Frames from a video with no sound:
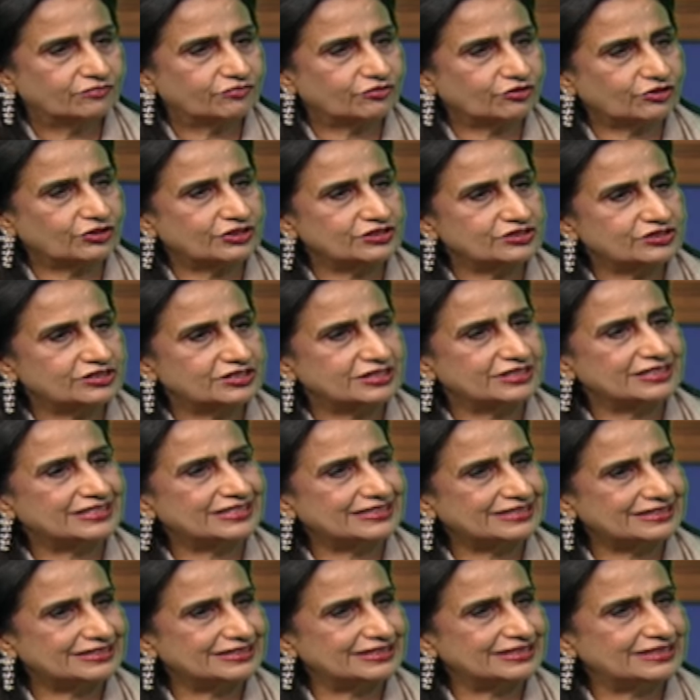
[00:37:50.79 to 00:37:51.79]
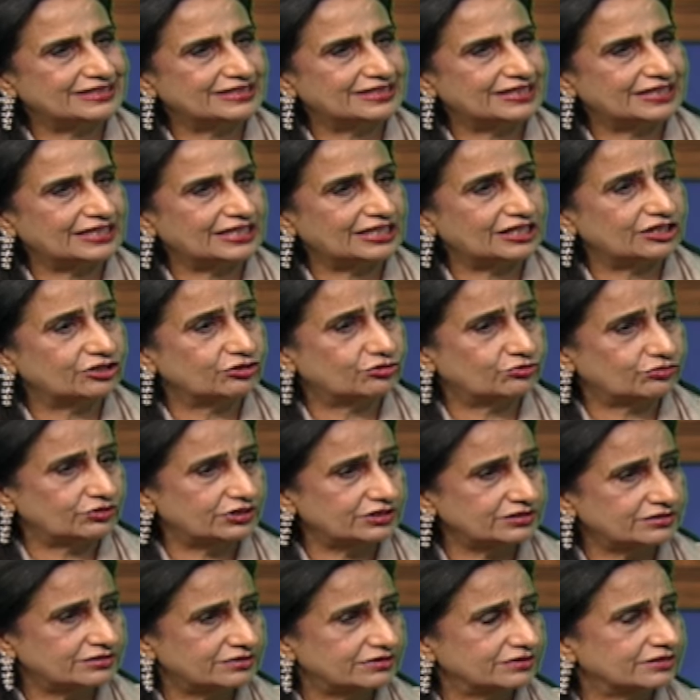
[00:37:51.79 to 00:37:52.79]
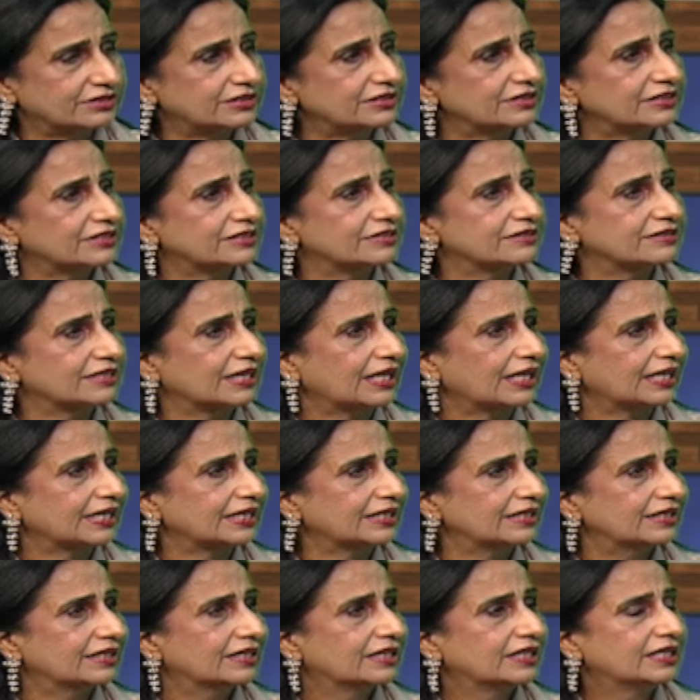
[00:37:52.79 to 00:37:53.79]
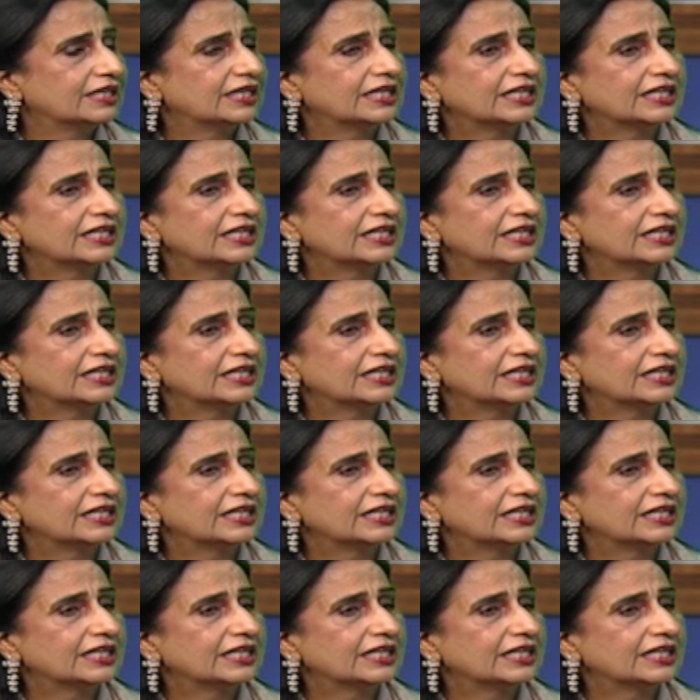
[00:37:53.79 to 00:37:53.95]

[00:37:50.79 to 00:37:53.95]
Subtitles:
for a certain interest, certain design.